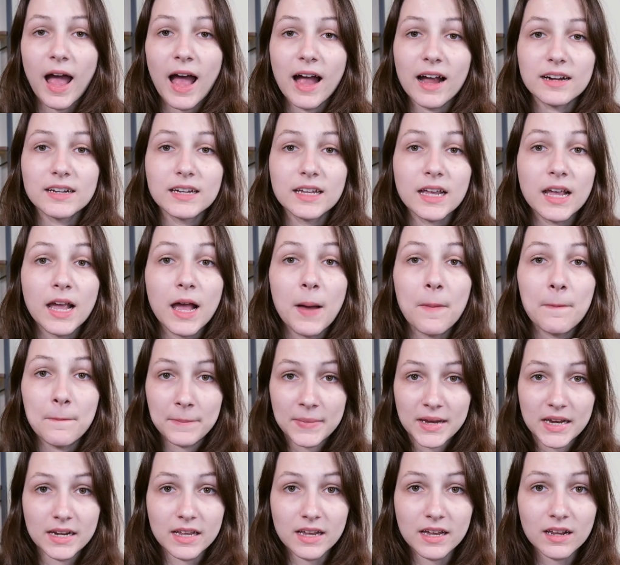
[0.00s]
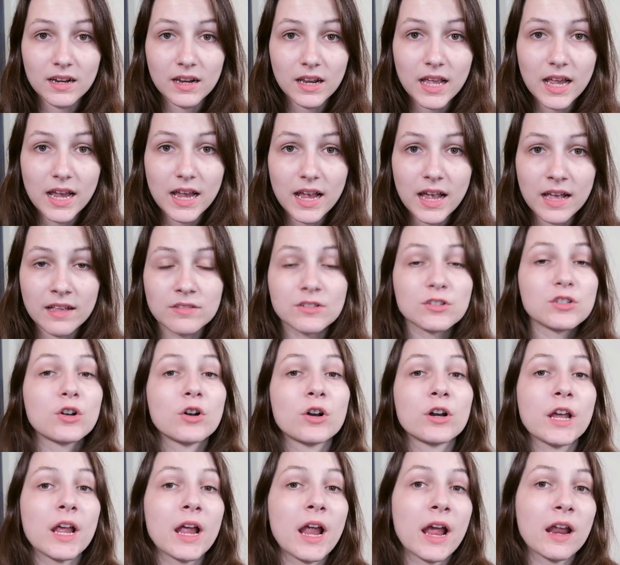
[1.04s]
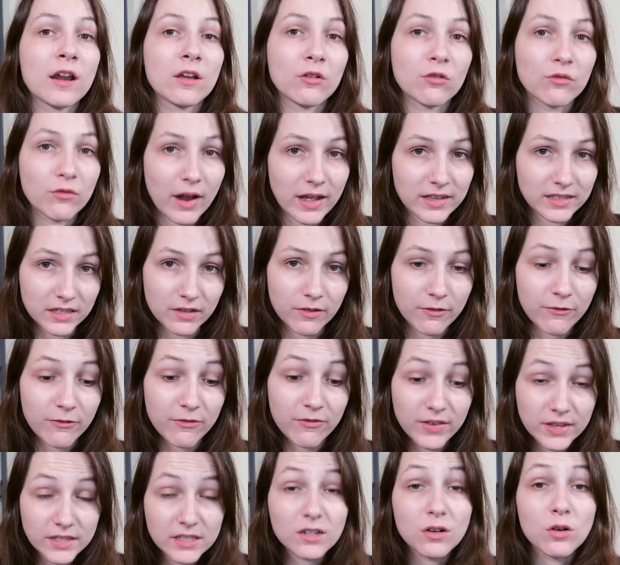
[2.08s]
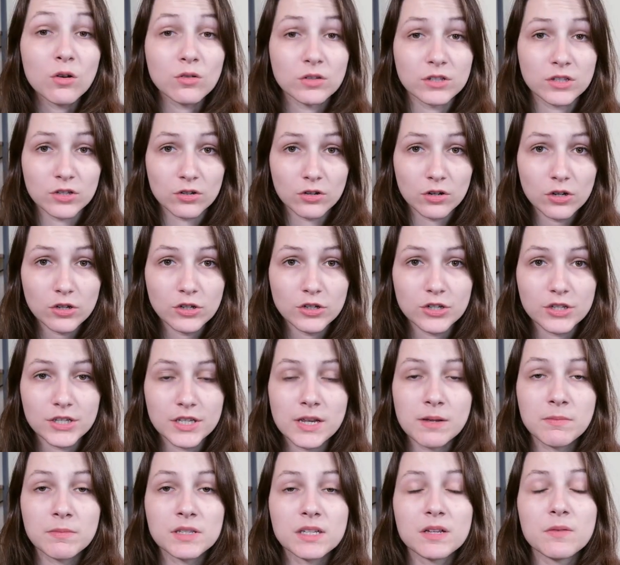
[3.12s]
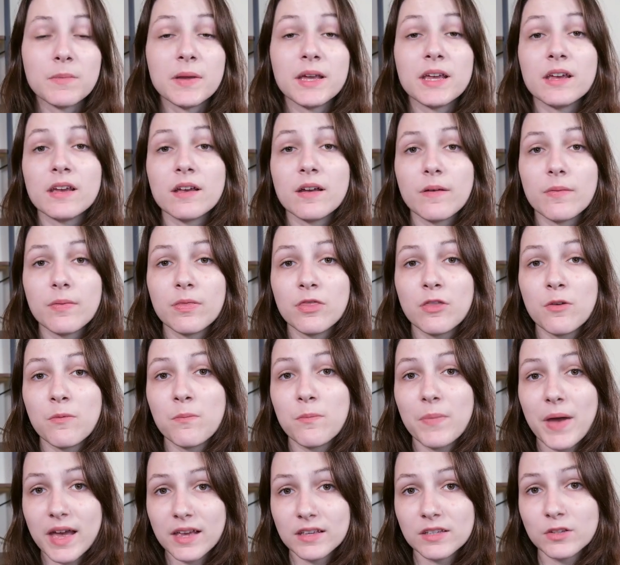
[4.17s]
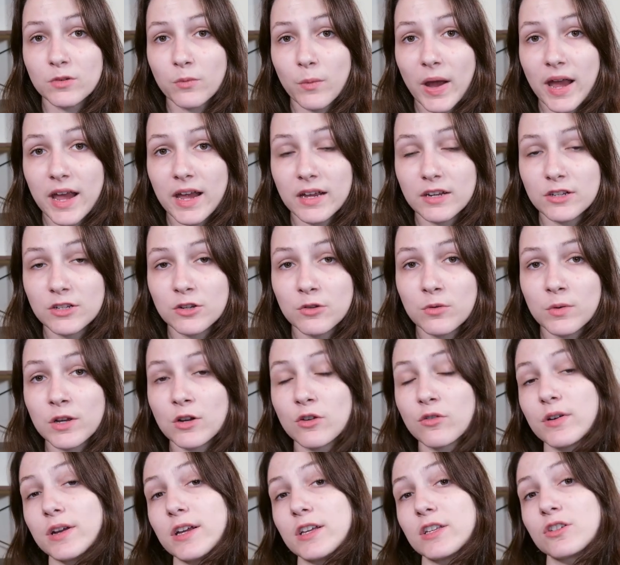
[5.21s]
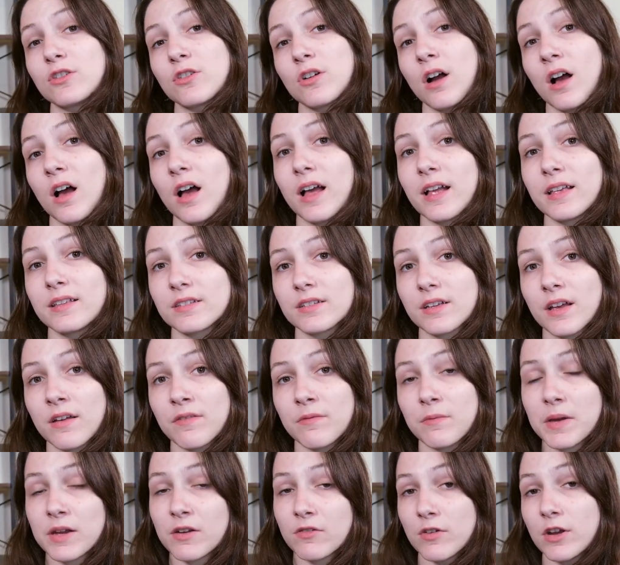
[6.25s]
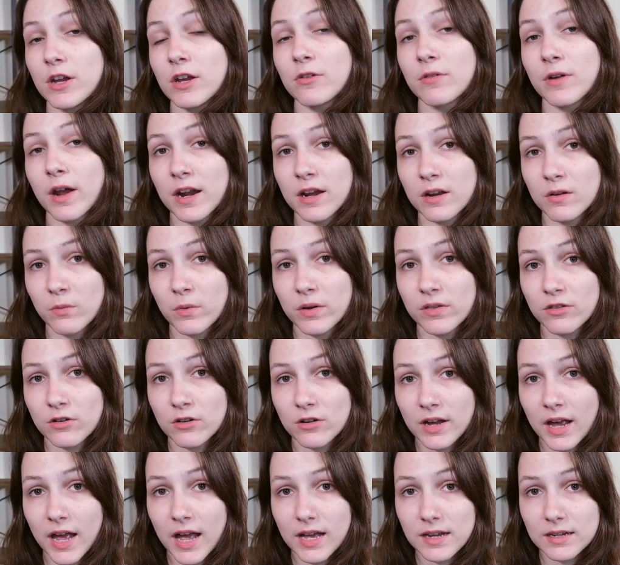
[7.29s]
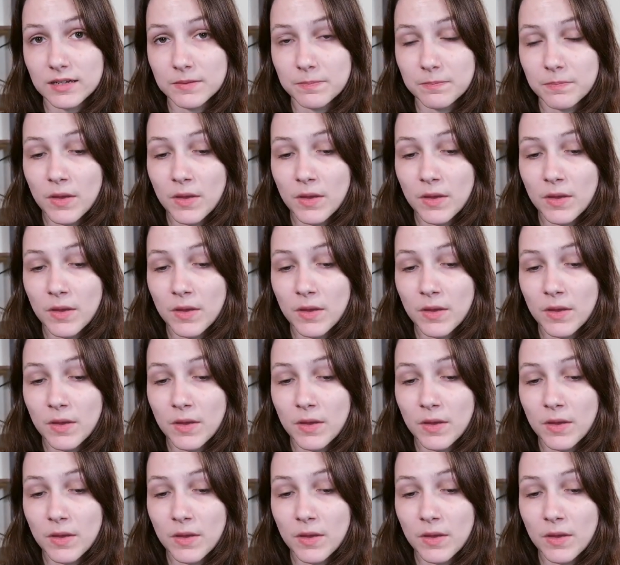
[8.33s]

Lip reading: Acting immediately and starting an aggressive physical search seems to be the best way to increase your odds of being reunited with your cat.